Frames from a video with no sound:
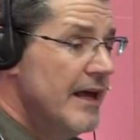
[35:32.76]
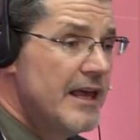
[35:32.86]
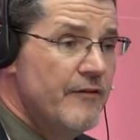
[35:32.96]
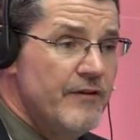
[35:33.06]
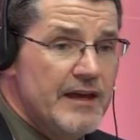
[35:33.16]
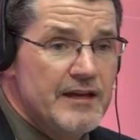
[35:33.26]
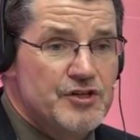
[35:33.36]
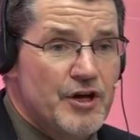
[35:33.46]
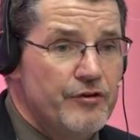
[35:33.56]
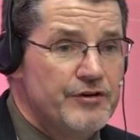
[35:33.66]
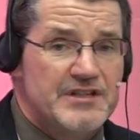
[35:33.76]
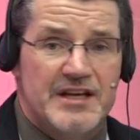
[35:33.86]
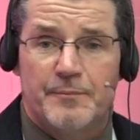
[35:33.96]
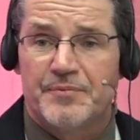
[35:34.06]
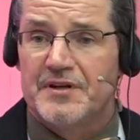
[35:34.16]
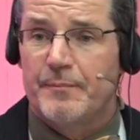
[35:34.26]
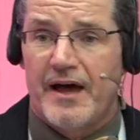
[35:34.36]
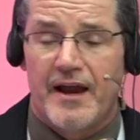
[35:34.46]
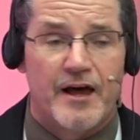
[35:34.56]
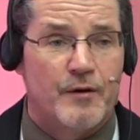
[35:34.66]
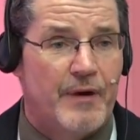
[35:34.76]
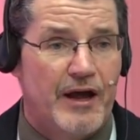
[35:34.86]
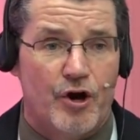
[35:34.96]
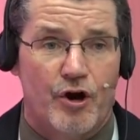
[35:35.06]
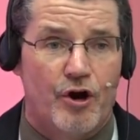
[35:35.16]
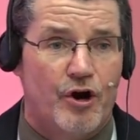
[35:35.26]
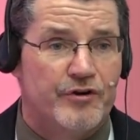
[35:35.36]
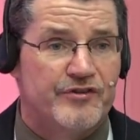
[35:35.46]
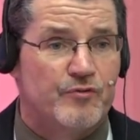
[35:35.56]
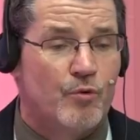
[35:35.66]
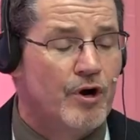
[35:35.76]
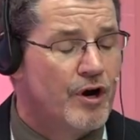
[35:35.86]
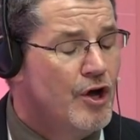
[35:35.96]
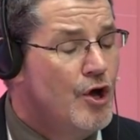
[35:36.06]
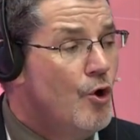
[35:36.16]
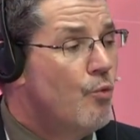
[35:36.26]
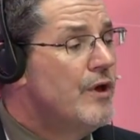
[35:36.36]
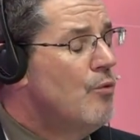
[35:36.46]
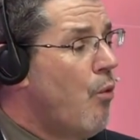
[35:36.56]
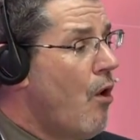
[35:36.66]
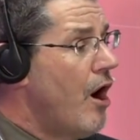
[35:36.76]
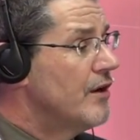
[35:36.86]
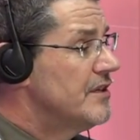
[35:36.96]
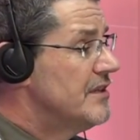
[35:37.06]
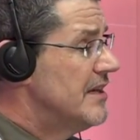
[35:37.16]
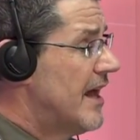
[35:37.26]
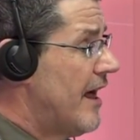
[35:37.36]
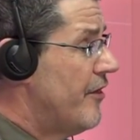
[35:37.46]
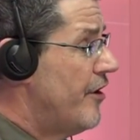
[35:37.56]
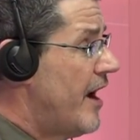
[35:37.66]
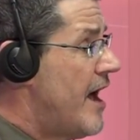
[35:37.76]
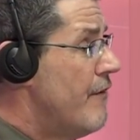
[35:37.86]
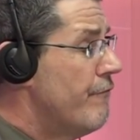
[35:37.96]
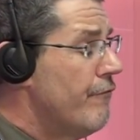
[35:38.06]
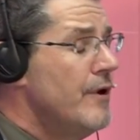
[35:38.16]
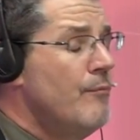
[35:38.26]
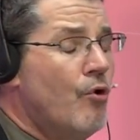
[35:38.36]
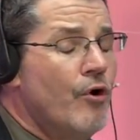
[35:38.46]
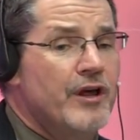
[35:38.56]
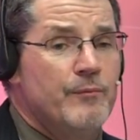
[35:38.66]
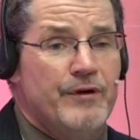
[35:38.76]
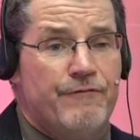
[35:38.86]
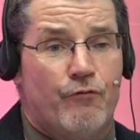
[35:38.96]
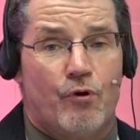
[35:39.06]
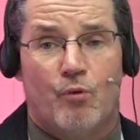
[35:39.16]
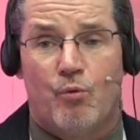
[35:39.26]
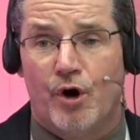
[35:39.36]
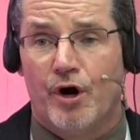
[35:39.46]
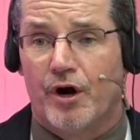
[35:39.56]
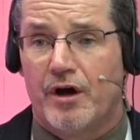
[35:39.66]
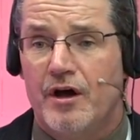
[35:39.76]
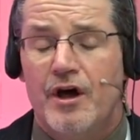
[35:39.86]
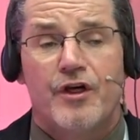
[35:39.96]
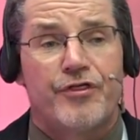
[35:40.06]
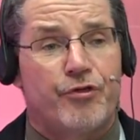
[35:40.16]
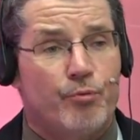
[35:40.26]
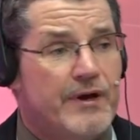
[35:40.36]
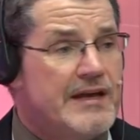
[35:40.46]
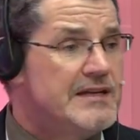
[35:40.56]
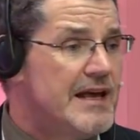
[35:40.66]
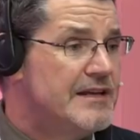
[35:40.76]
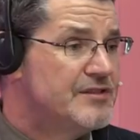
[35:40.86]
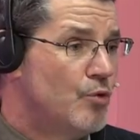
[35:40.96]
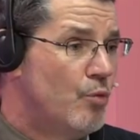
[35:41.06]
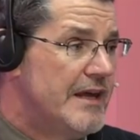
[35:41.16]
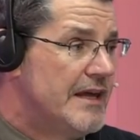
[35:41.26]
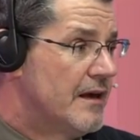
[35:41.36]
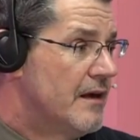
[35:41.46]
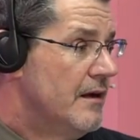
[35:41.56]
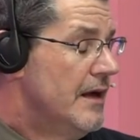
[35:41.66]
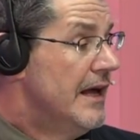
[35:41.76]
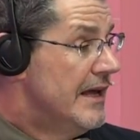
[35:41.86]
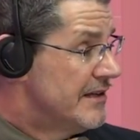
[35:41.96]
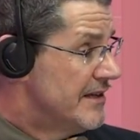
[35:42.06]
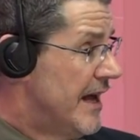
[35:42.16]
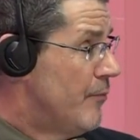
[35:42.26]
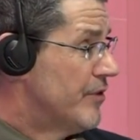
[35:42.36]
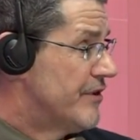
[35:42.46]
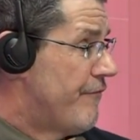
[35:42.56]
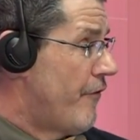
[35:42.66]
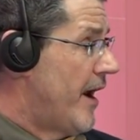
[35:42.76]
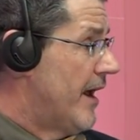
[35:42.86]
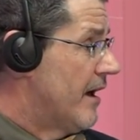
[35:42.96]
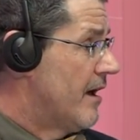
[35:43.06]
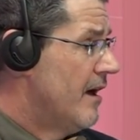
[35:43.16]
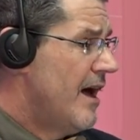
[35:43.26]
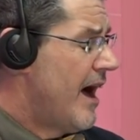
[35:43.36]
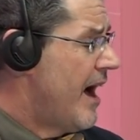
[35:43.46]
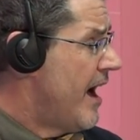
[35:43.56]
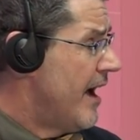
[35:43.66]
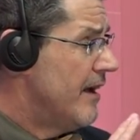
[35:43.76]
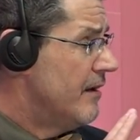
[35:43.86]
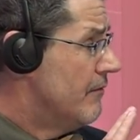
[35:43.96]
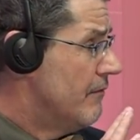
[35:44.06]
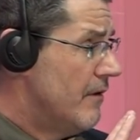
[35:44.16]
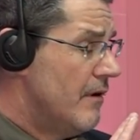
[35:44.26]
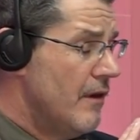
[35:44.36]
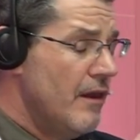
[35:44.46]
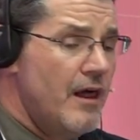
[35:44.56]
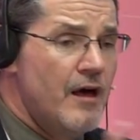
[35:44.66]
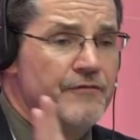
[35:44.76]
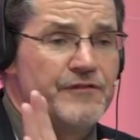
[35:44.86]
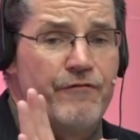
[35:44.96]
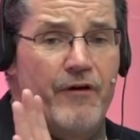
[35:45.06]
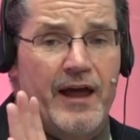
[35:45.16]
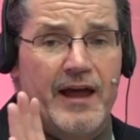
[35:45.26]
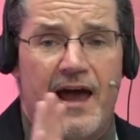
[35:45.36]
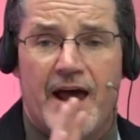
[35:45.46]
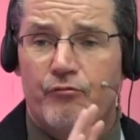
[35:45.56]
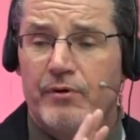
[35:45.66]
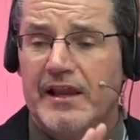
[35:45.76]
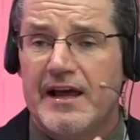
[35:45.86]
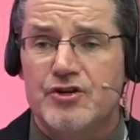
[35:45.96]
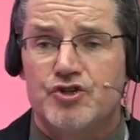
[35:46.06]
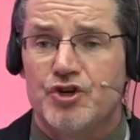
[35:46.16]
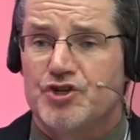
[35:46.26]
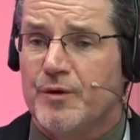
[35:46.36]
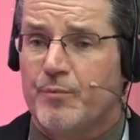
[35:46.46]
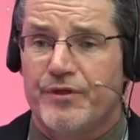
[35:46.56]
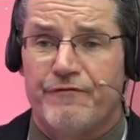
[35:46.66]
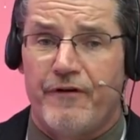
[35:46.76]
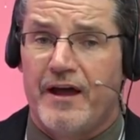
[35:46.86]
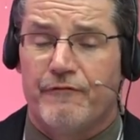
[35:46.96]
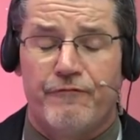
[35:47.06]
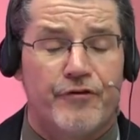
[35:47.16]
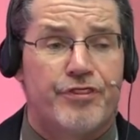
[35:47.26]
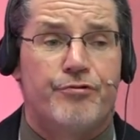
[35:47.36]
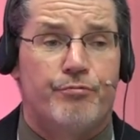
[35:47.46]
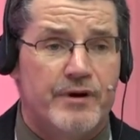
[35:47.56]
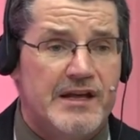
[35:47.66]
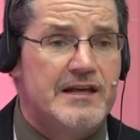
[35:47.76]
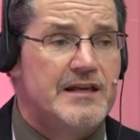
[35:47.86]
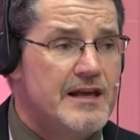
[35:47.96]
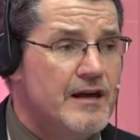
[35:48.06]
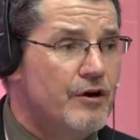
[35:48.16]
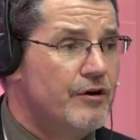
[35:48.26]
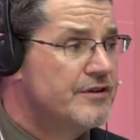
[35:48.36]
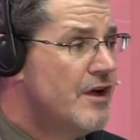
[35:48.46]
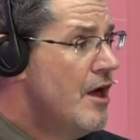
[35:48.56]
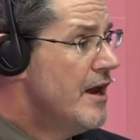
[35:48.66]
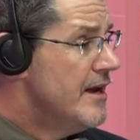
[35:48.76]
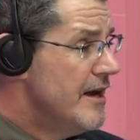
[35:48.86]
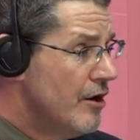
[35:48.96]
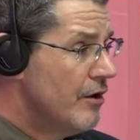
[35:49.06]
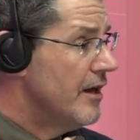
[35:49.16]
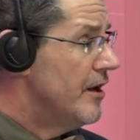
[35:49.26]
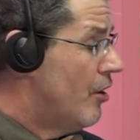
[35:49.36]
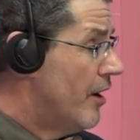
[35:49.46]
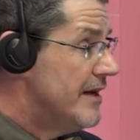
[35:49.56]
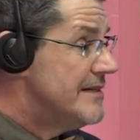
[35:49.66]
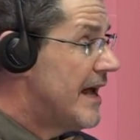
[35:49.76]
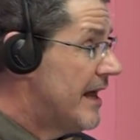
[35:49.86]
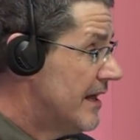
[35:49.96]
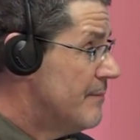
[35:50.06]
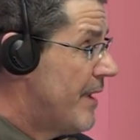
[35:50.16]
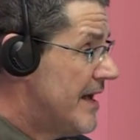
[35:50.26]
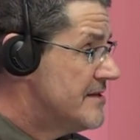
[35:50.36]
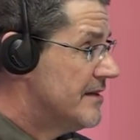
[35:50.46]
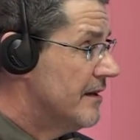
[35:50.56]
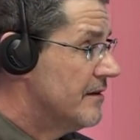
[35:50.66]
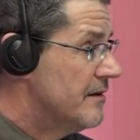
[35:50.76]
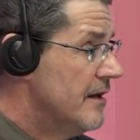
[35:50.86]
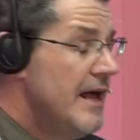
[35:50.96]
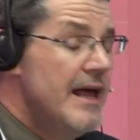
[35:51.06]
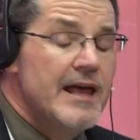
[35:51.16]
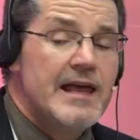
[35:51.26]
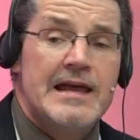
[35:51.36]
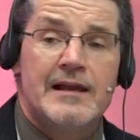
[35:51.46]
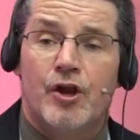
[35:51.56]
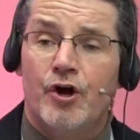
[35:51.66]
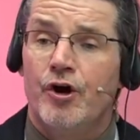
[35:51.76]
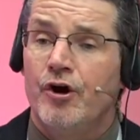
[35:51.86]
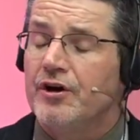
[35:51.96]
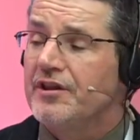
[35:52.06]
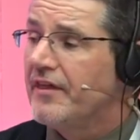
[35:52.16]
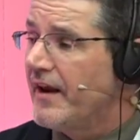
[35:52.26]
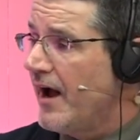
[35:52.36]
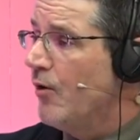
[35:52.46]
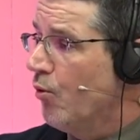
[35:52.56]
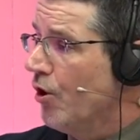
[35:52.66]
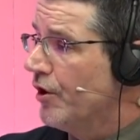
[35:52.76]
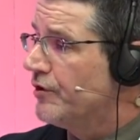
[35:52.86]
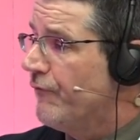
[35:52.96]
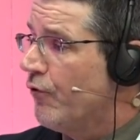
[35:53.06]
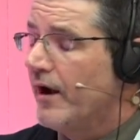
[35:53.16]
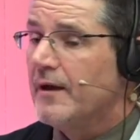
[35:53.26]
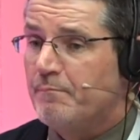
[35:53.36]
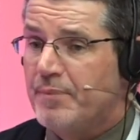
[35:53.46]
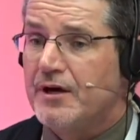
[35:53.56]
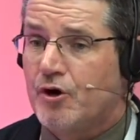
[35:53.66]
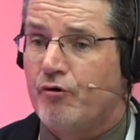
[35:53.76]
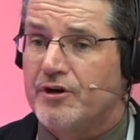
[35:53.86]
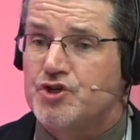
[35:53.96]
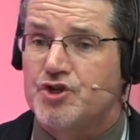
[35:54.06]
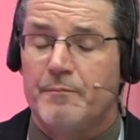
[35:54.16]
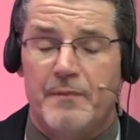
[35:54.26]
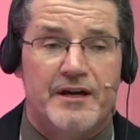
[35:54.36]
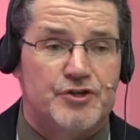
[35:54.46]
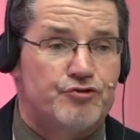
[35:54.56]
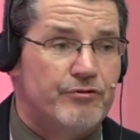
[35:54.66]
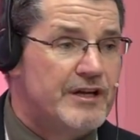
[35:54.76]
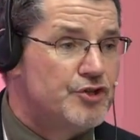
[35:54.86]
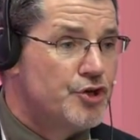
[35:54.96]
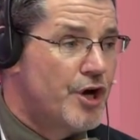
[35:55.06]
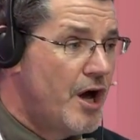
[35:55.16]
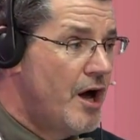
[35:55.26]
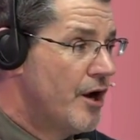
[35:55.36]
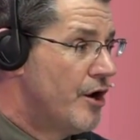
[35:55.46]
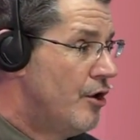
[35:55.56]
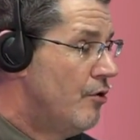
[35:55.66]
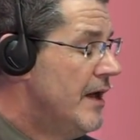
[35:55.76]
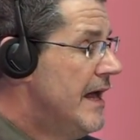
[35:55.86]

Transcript: giving each other tips about how to make our gardens work. We walked together every morning before work, 3 days a week. His name was Frank. I loved Frank, had a relationship with Frank for 3 years, nearly on a daily basis. He learned that I worked for a big Christian ministry in Chicago,